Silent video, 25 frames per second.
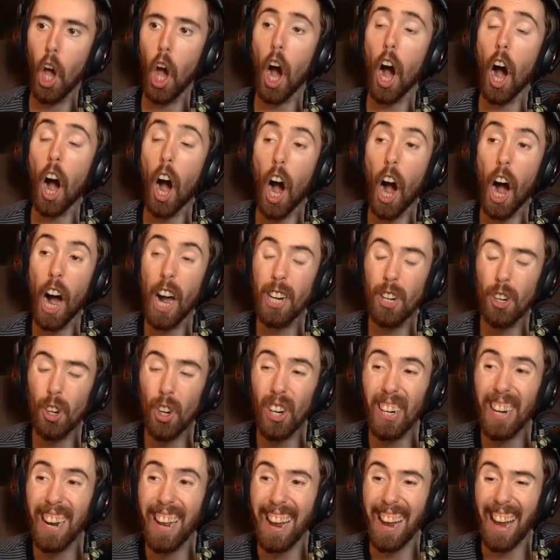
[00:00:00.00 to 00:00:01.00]

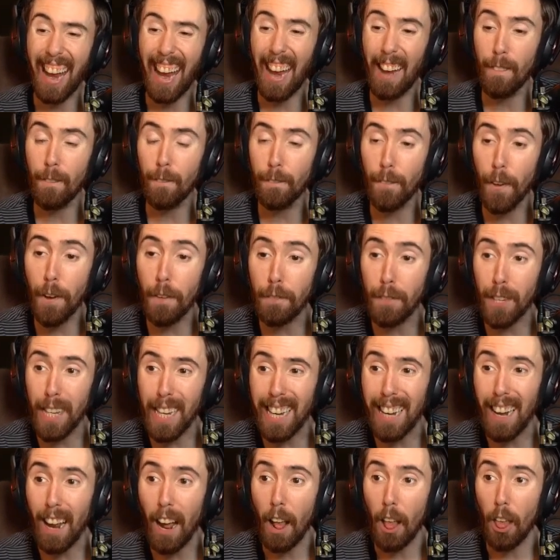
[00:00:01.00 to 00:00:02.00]

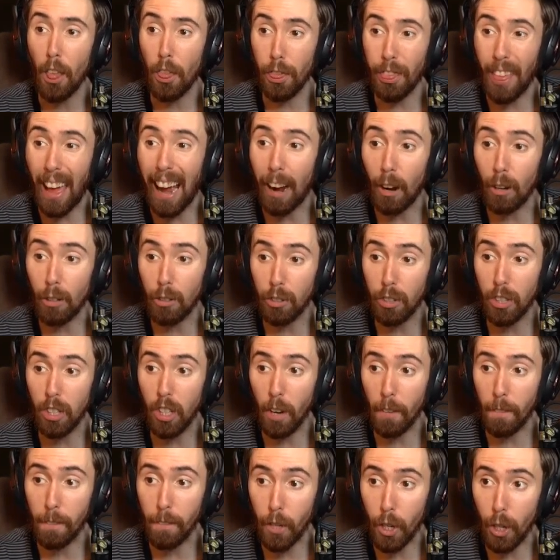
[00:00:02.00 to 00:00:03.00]
150,000
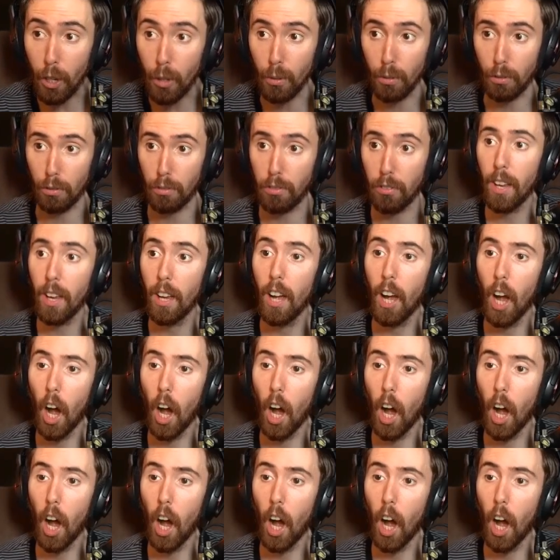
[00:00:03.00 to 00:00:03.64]
views